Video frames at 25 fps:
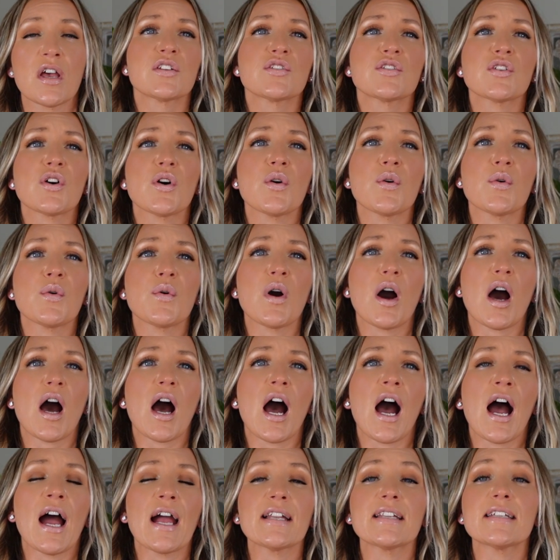So
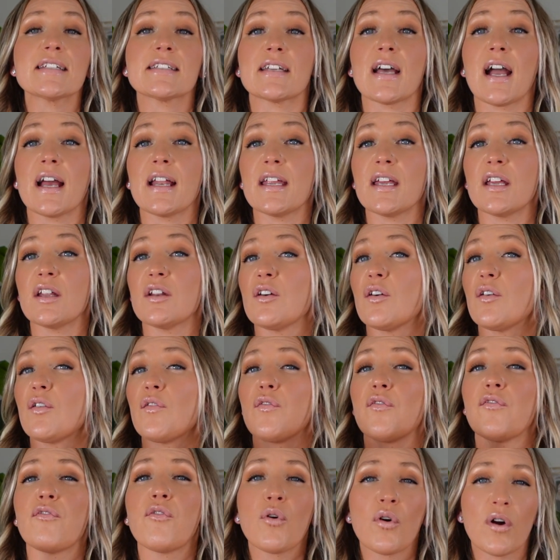I decided
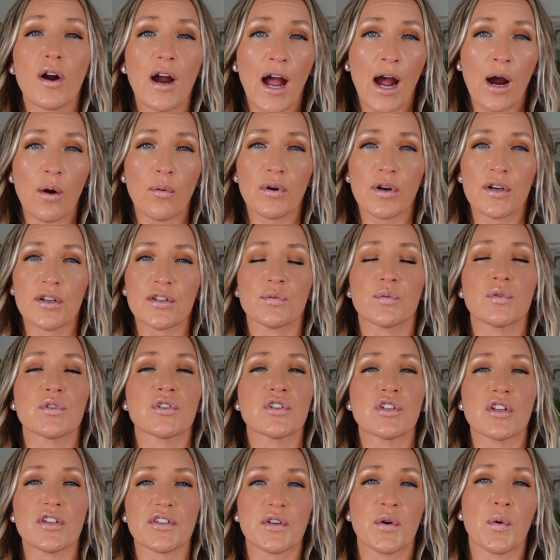4 hours was
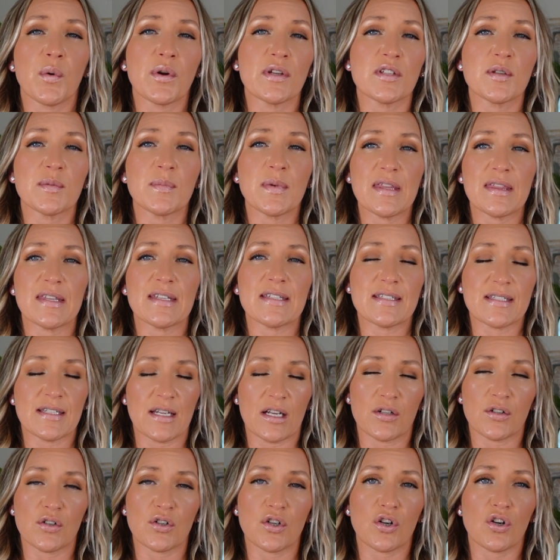just going to be the
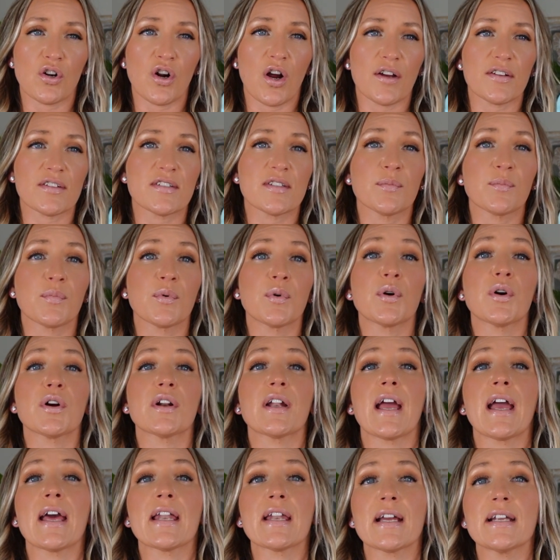standard across the
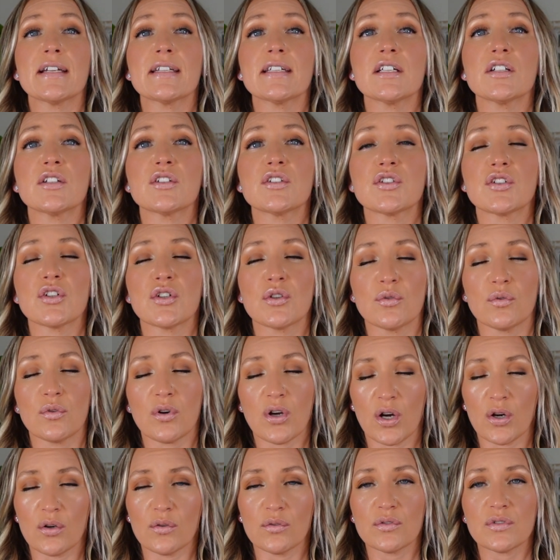board, and I did two
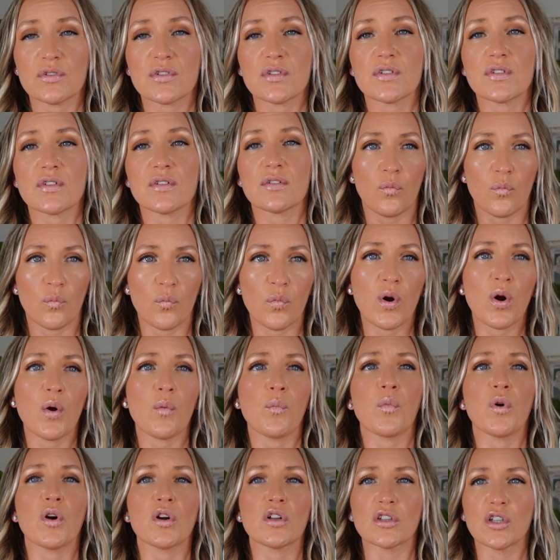coats.
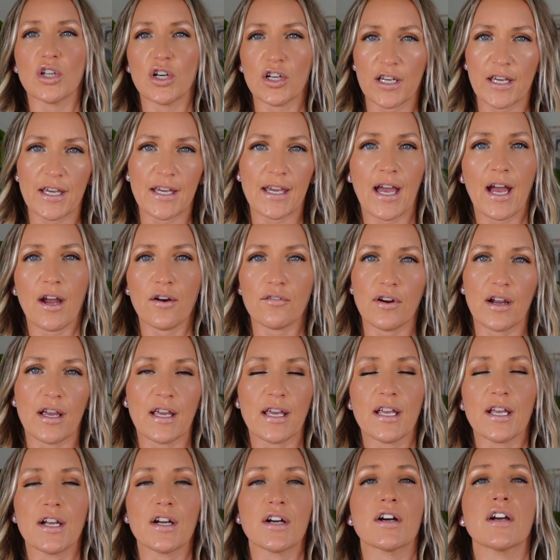What we're looking at right
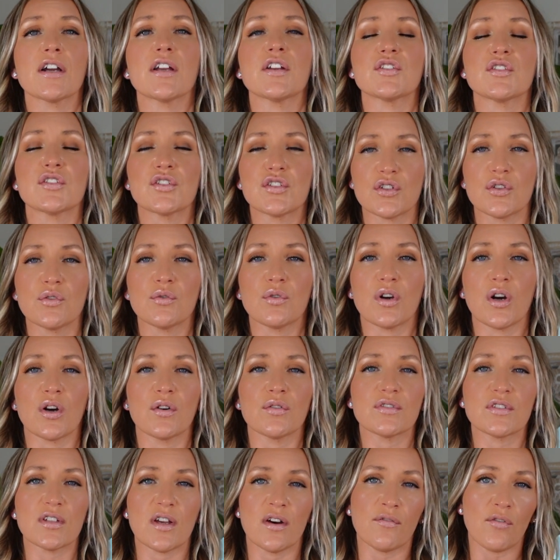here is two
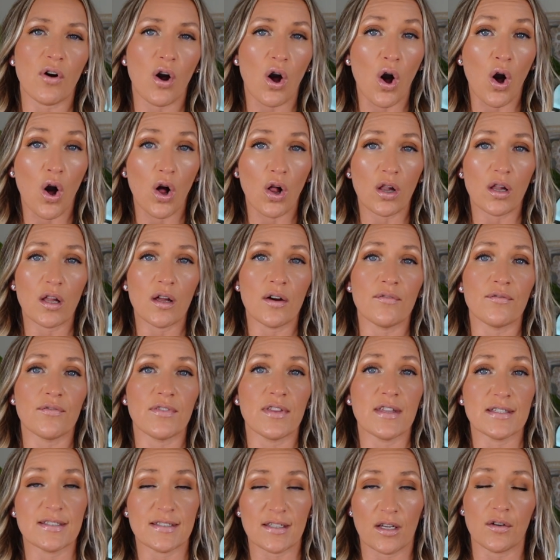coats of all of
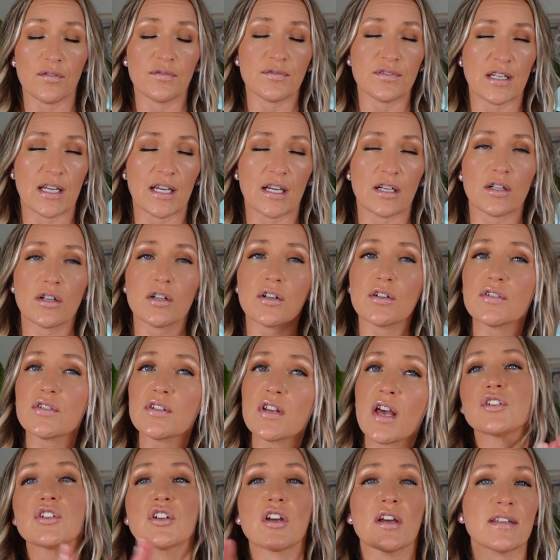the self-tanners,
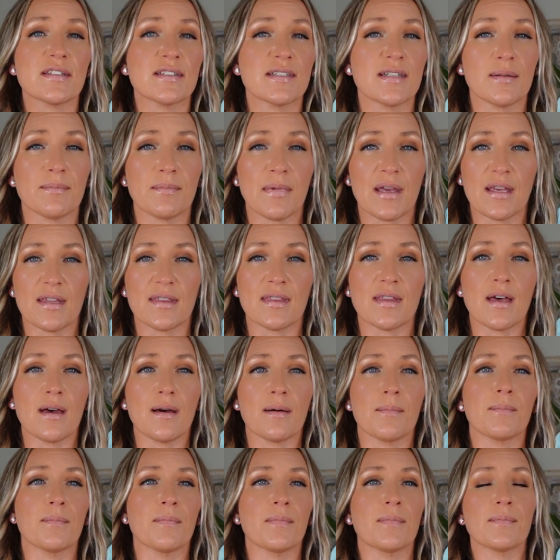just to make
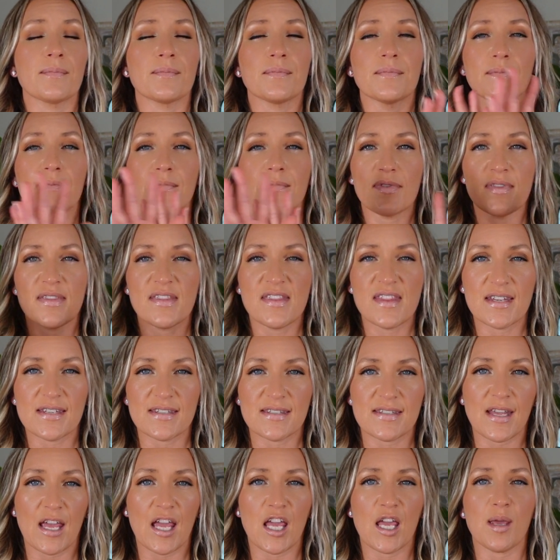them the
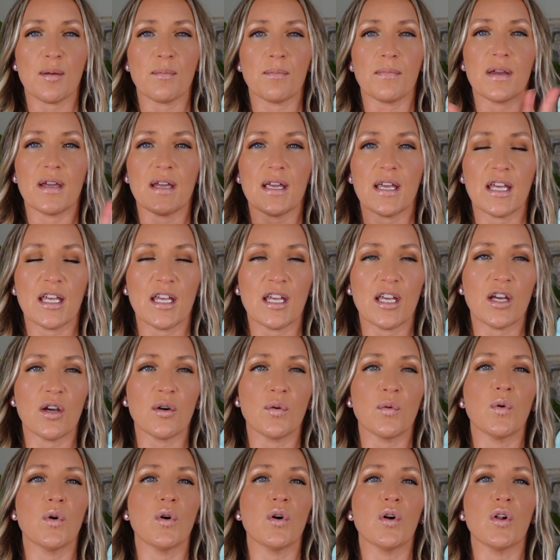same,
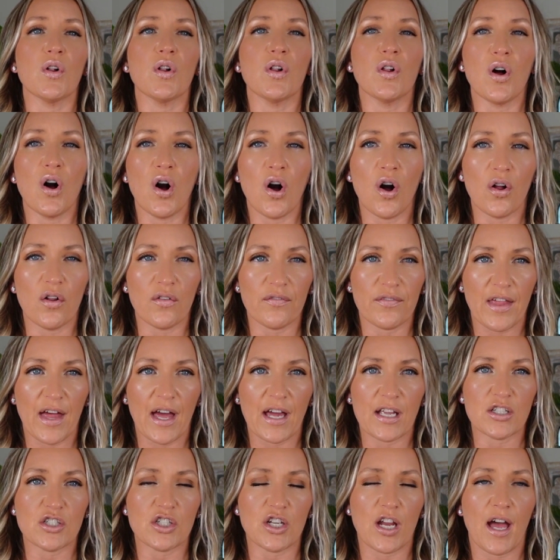equal, all
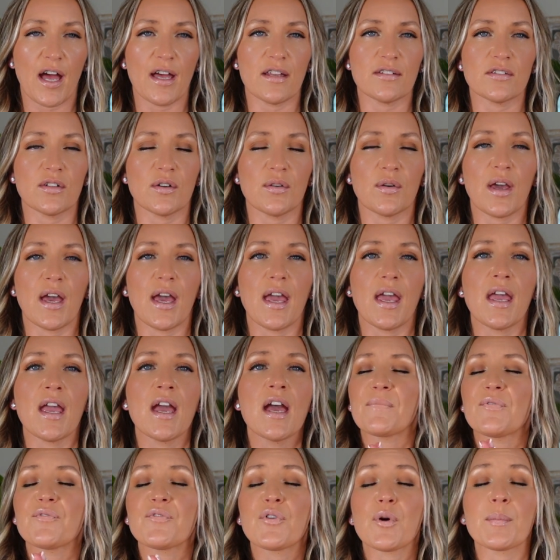that jazz, okay?
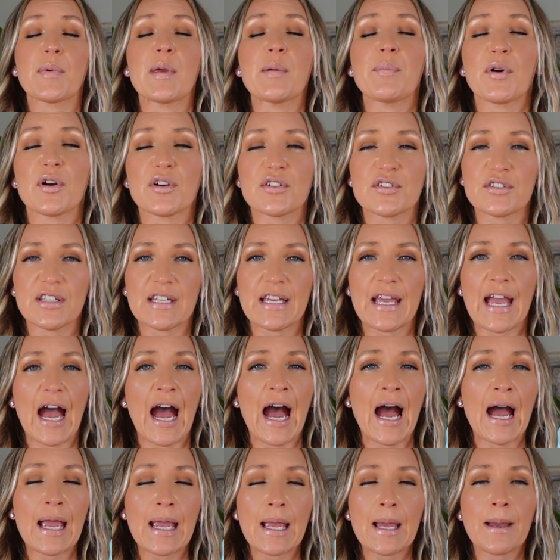For me personally,
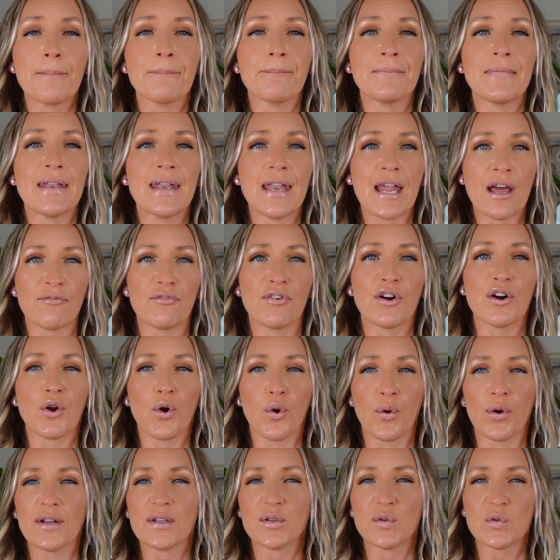I am never
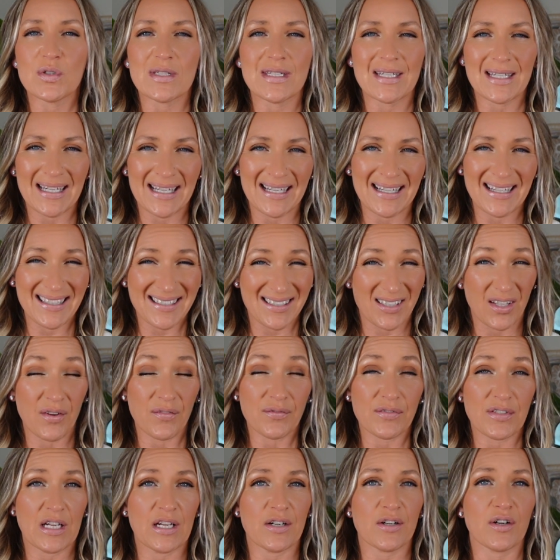going to sit in a
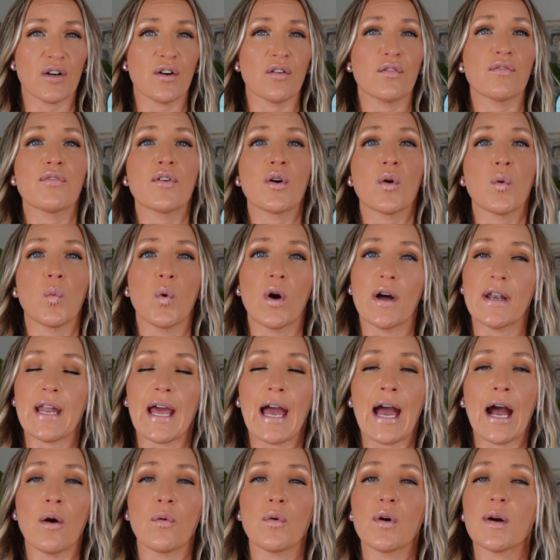self-tanner for 1
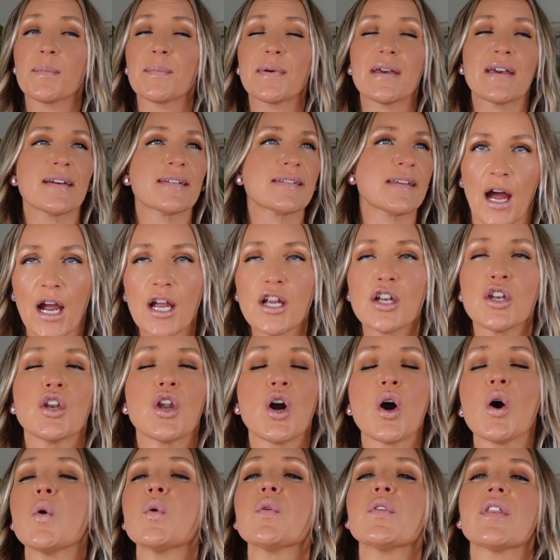hour, because I
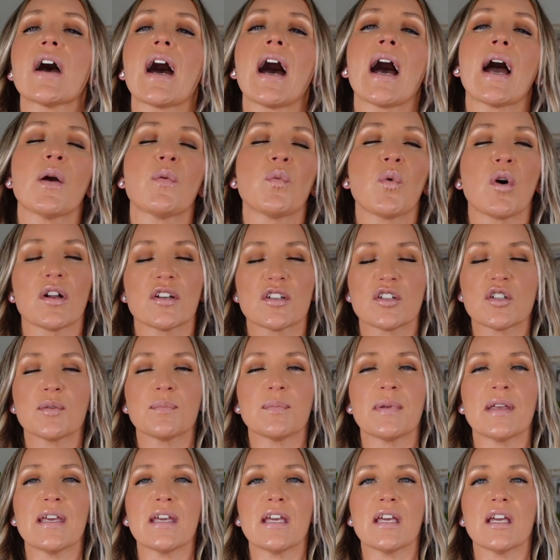know that I want to
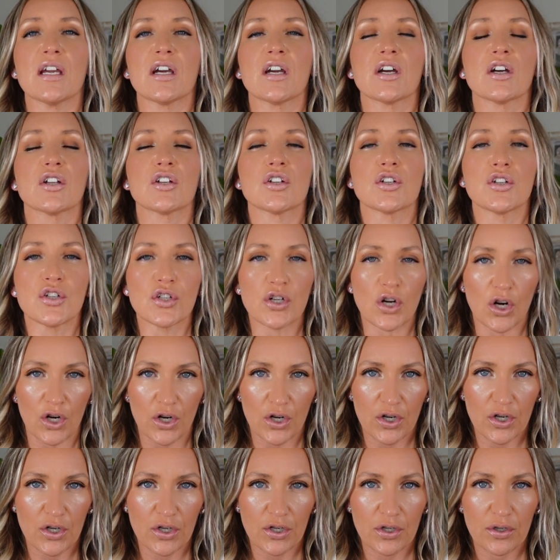be
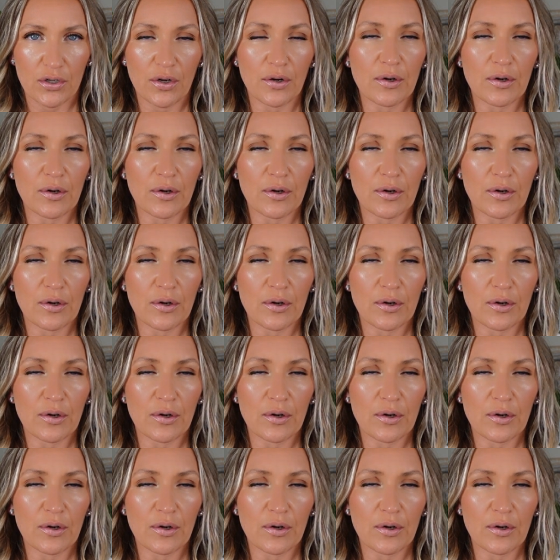dark.